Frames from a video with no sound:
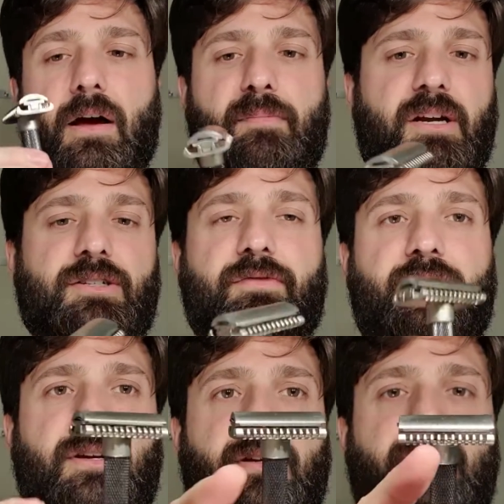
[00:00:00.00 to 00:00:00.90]
because of
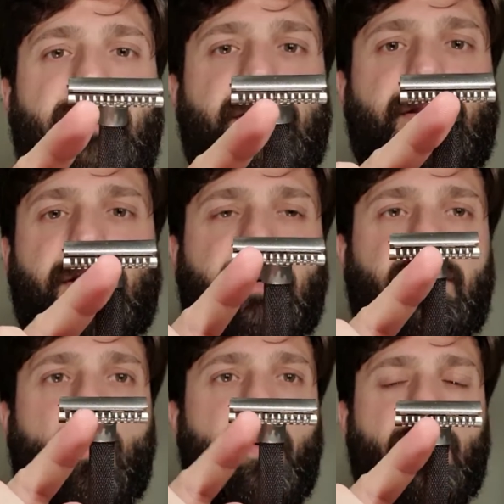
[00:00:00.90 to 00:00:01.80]
the
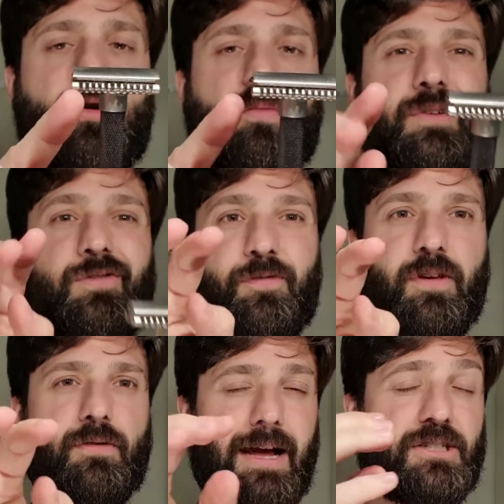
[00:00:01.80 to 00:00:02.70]
open comb. You
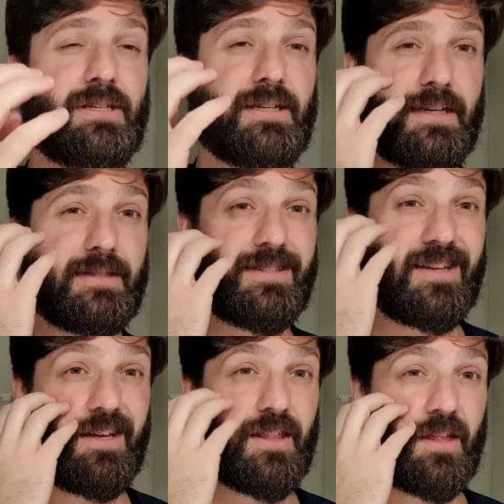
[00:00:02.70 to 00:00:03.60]
feel actually like the
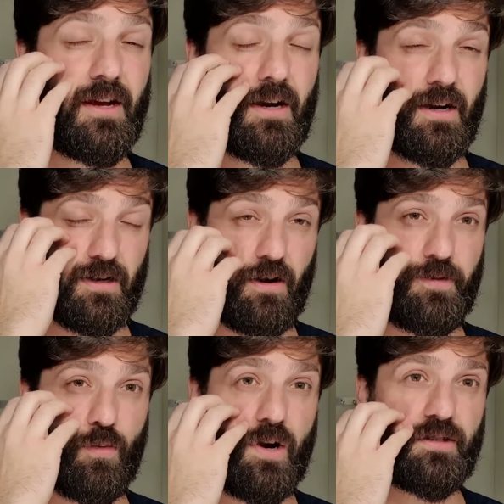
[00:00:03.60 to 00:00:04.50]
teeth of the
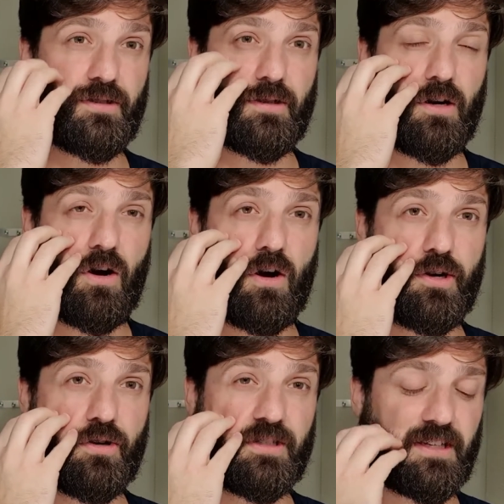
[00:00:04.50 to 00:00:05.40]
razor on
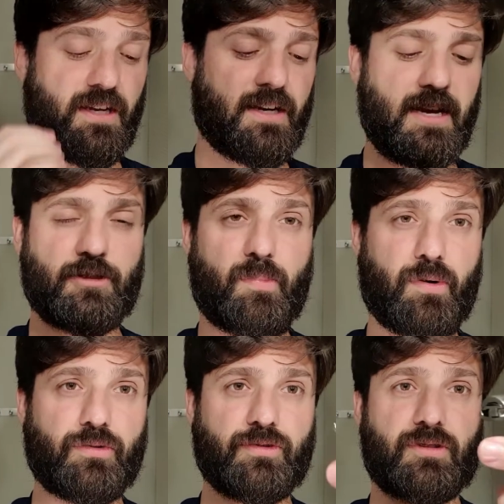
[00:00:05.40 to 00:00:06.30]
your skin as
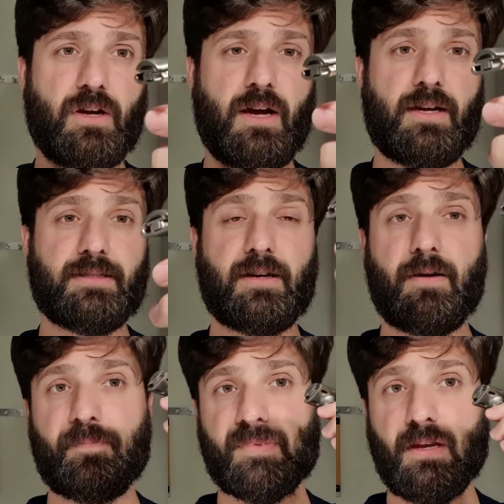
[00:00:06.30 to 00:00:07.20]
opposed as
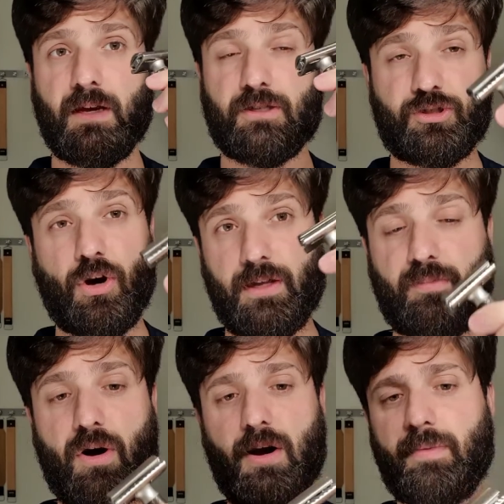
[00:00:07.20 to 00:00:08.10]
a solid
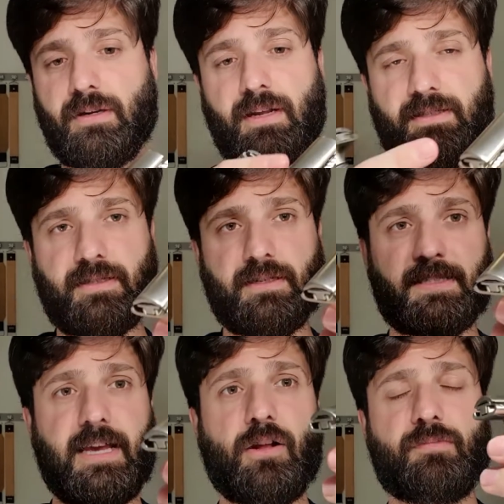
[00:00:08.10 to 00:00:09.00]
bar. I mean, that's a
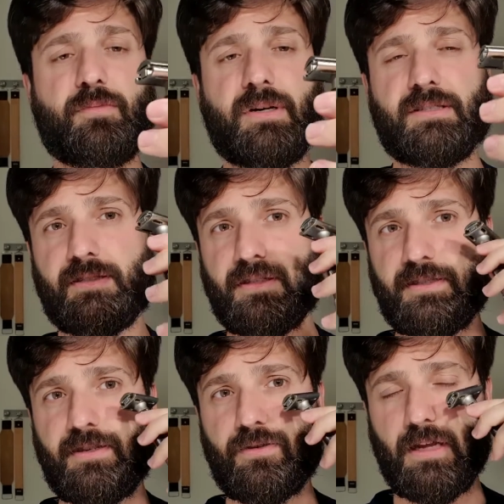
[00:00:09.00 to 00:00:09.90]
scallop, but
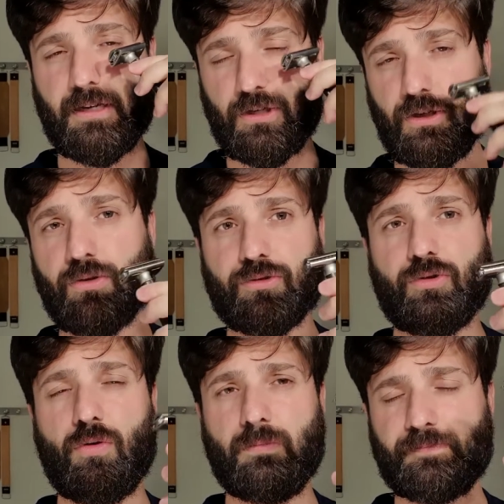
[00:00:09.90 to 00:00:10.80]
still like a close
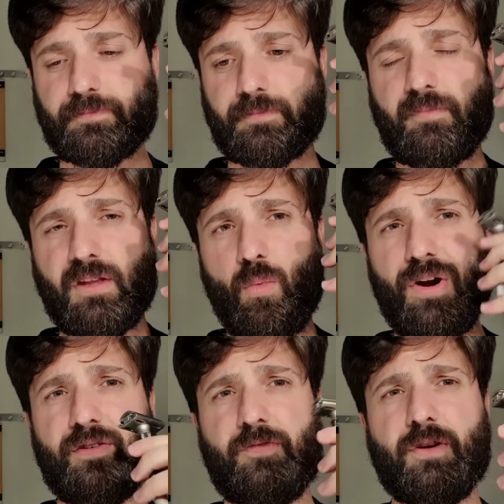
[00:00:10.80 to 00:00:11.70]
comb where
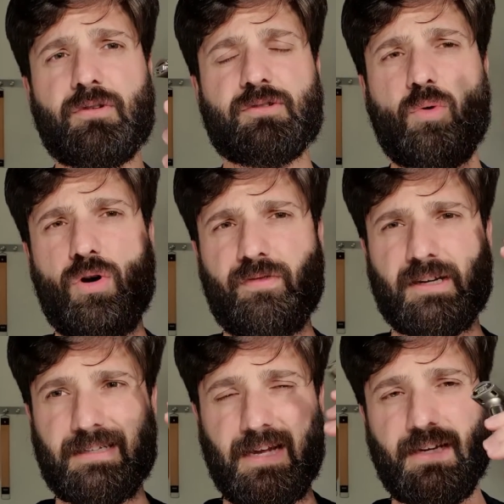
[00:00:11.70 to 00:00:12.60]
the feel is more of a
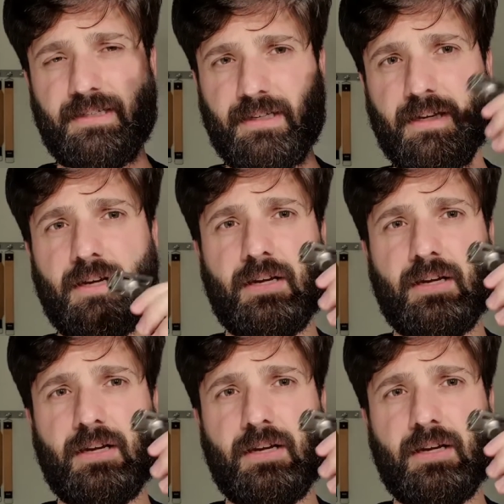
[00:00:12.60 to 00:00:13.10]
gliding